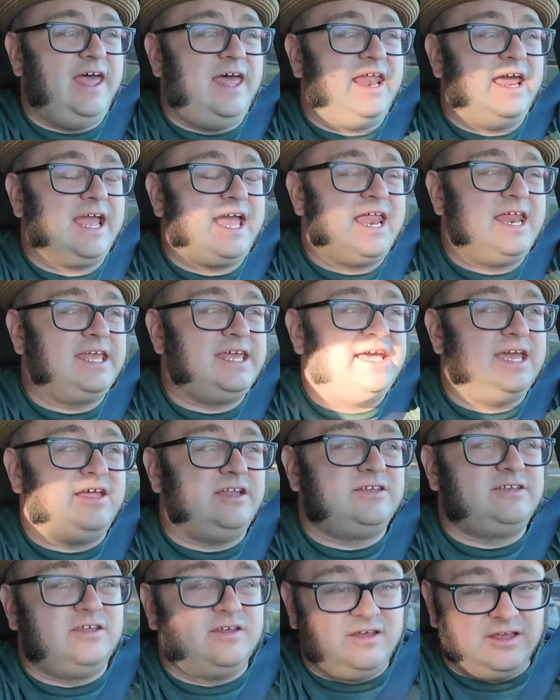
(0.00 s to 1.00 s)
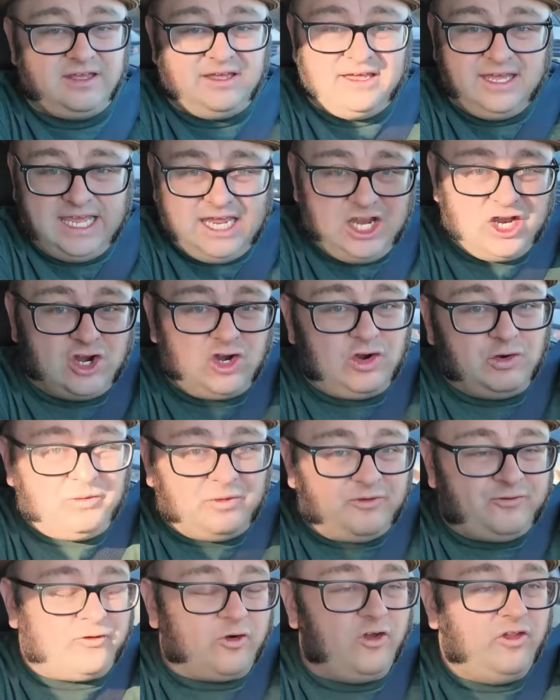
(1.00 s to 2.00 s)
then I got to get here
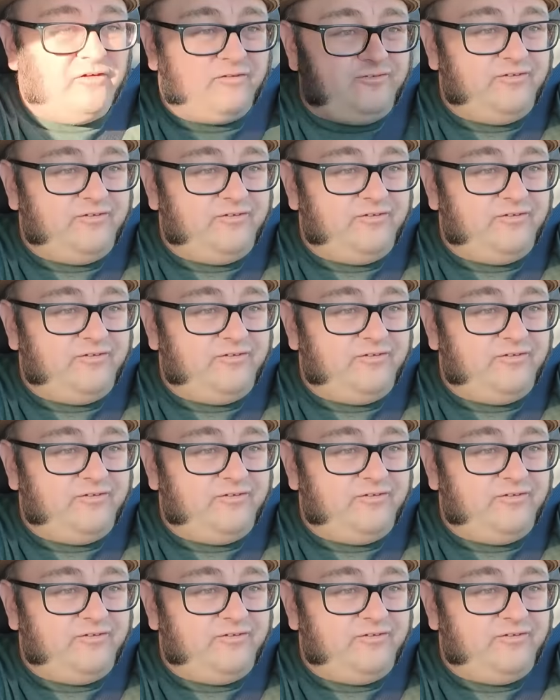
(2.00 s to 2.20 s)
before the